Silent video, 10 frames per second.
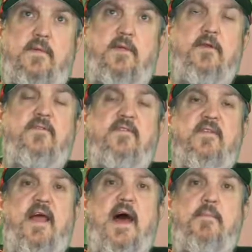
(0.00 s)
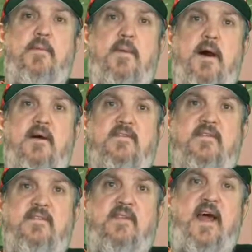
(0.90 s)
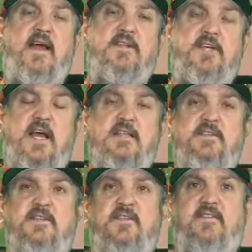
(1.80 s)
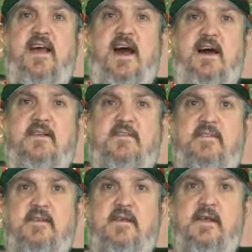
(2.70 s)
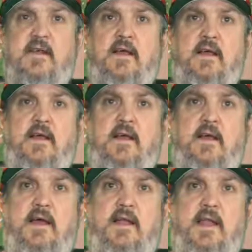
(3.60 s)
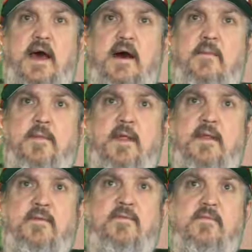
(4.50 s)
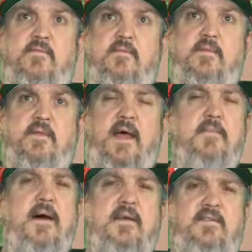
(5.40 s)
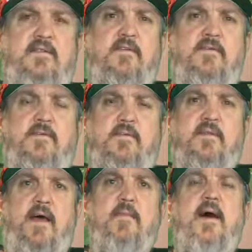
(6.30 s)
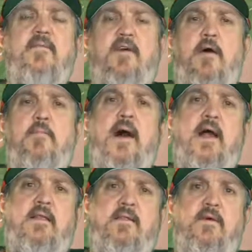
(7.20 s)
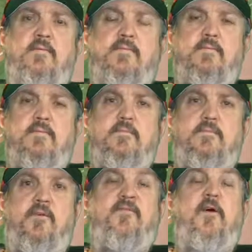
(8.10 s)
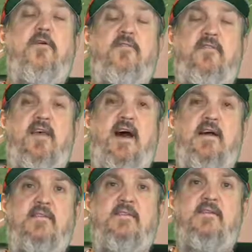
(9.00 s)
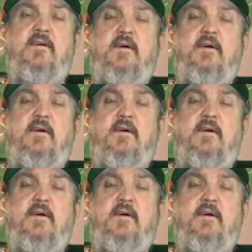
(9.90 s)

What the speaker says: using the APBAGo boxes and they had changed the size, and now I'm not even, they may have gone back to the preferred size